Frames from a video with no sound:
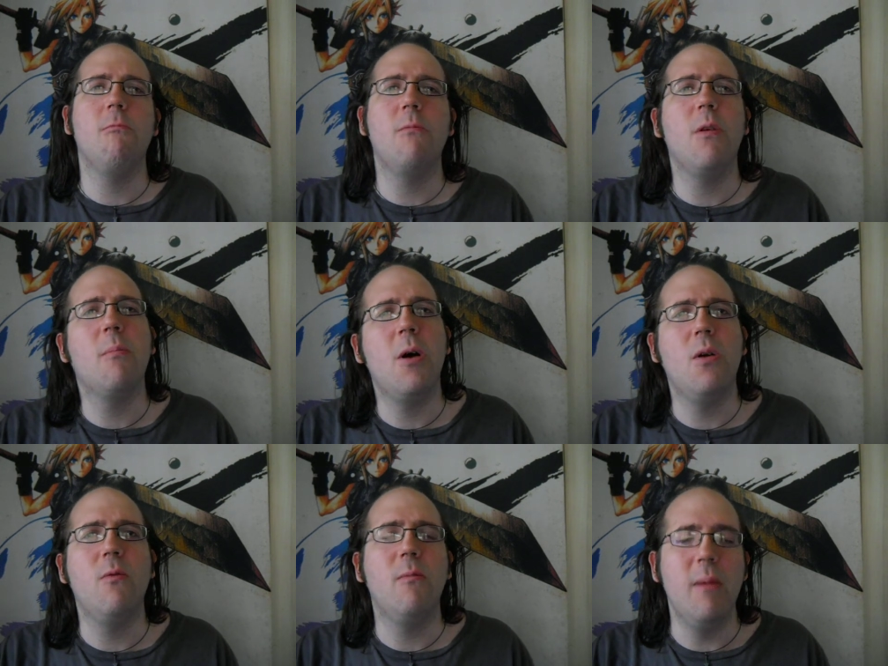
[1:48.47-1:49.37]
Your
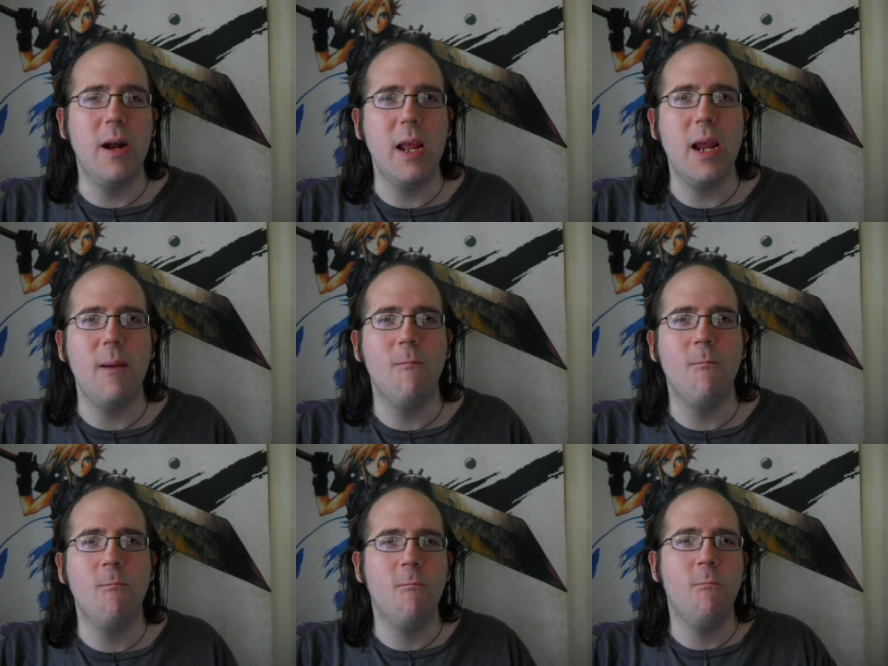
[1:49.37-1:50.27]
mom owed money.
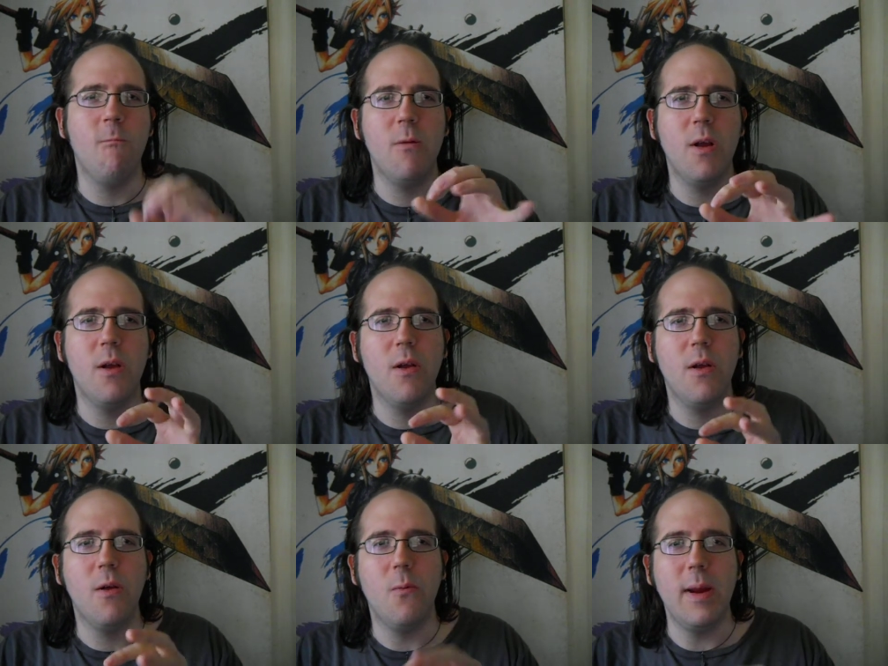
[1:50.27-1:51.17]

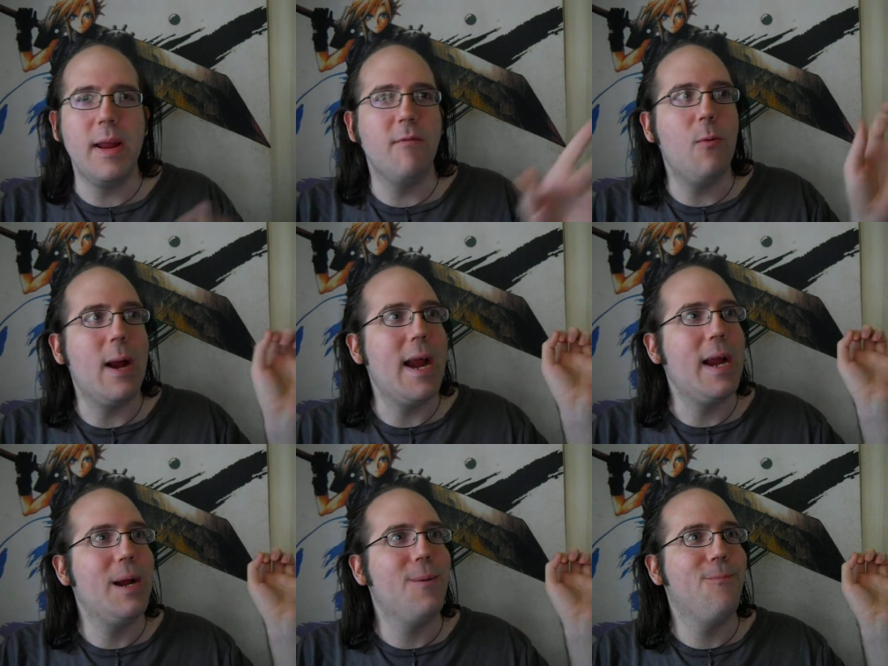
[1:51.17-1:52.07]
We gave it away.
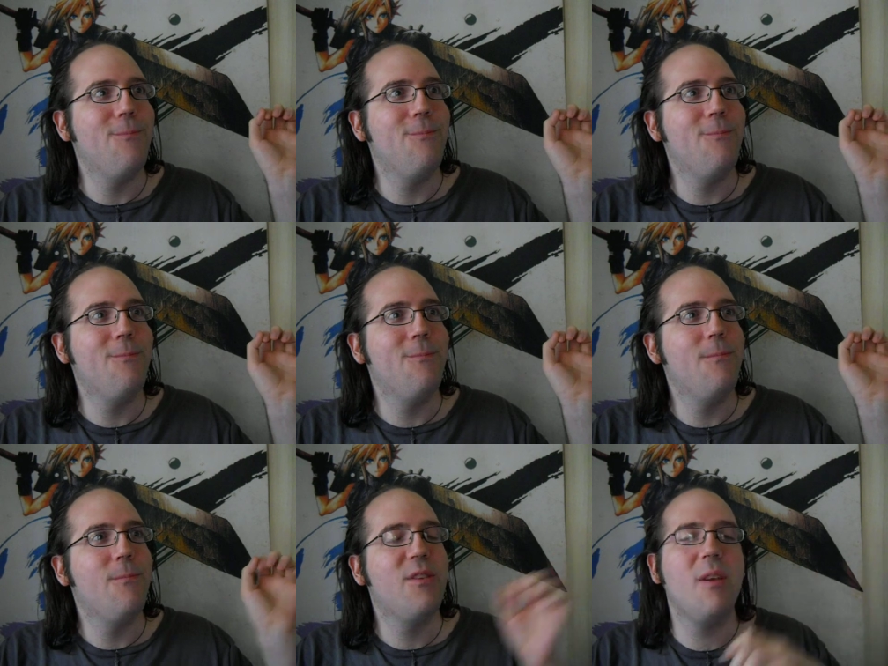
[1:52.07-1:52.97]

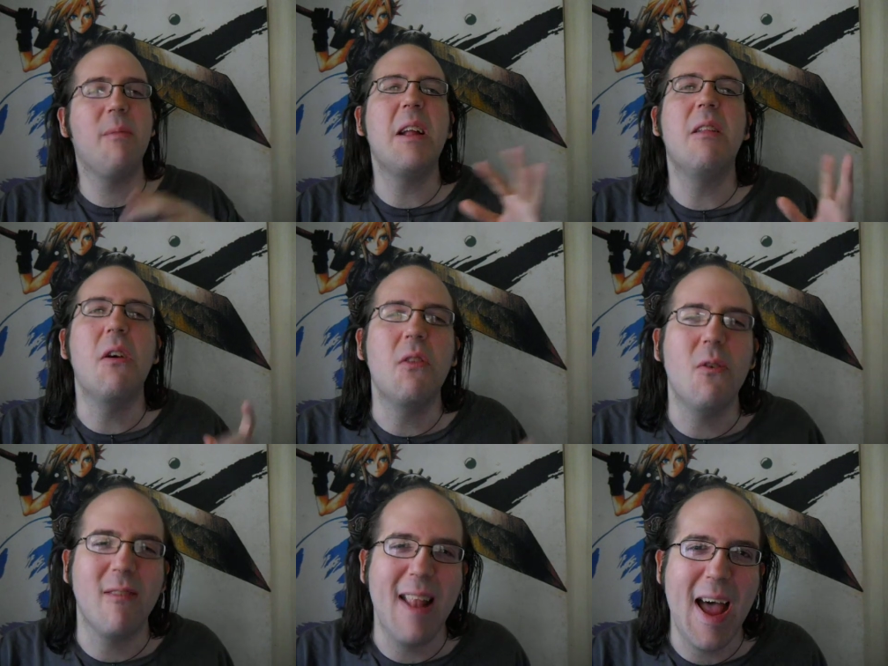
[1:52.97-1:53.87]
Something along
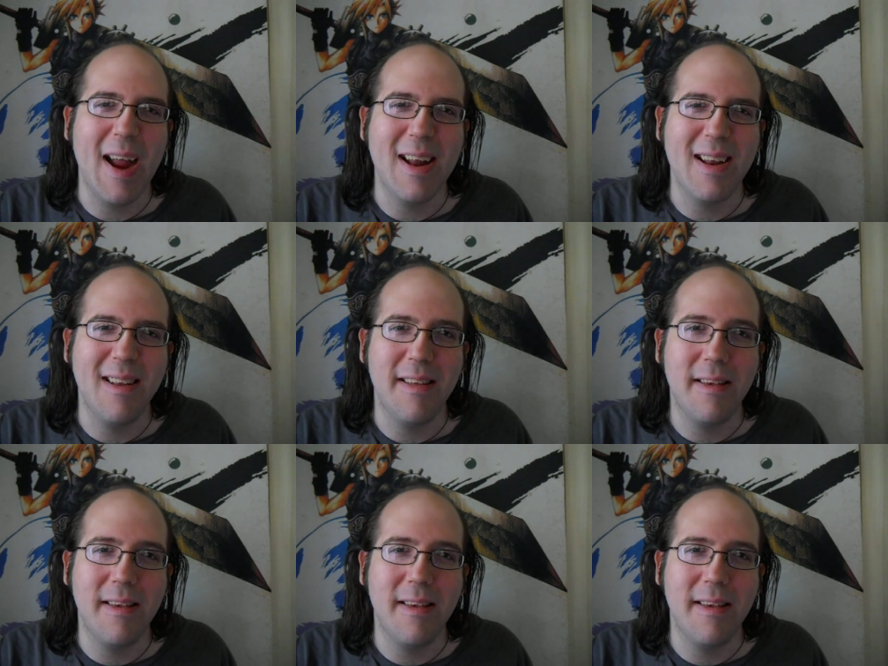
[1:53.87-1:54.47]
those lines.